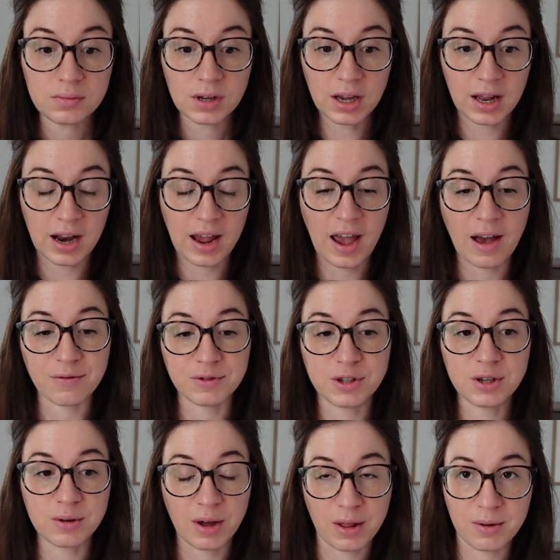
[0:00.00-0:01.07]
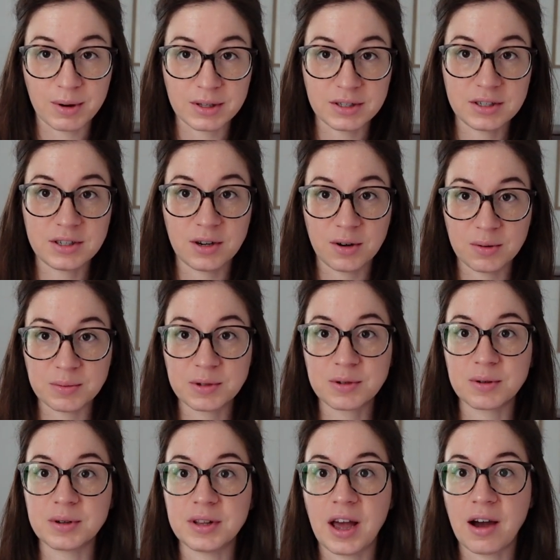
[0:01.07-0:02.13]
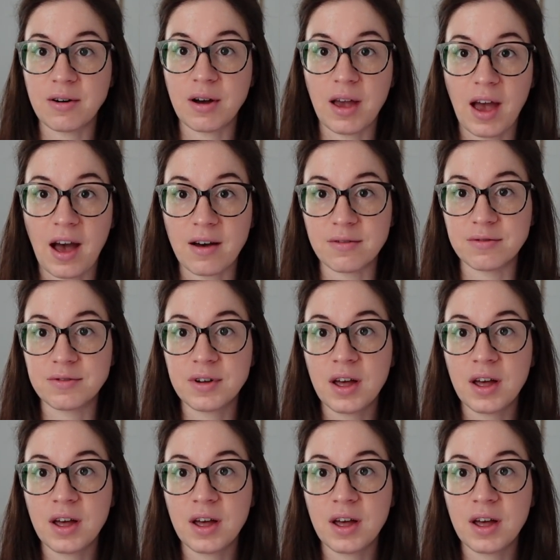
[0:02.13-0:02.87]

and I have 2 other ones to homeschool now. I have